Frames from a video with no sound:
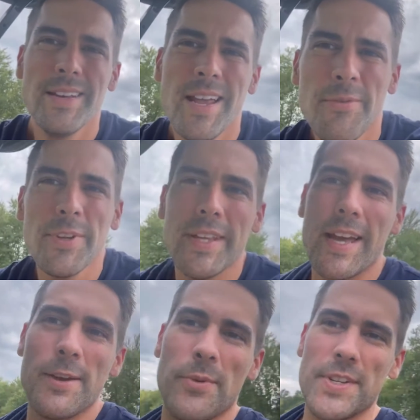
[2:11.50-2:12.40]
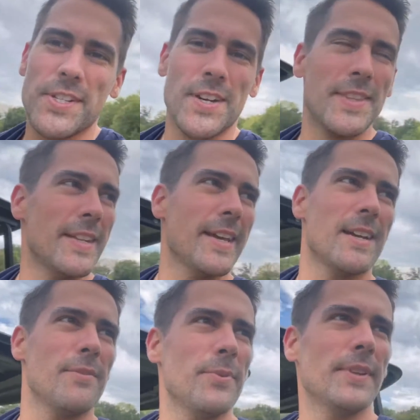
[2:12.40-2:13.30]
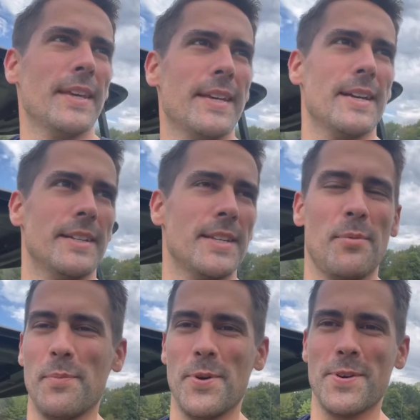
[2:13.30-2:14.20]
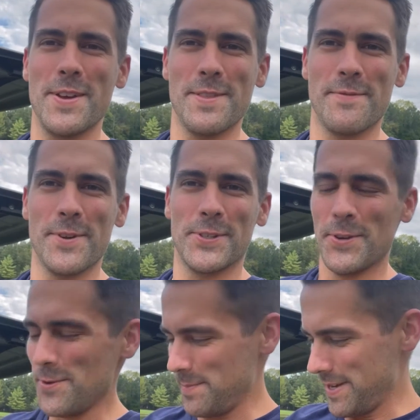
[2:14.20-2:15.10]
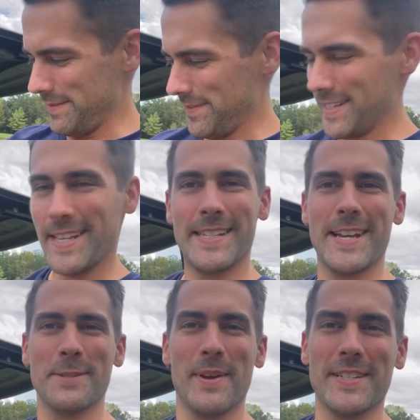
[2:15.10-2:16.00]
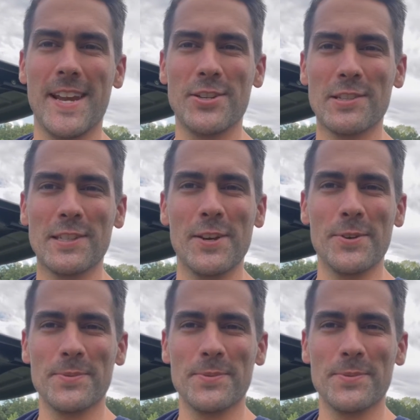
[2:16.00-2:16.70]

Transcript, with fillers: Not really how you want to start the day off with a uh, double bogey on the first hole, but it sets the expectations low.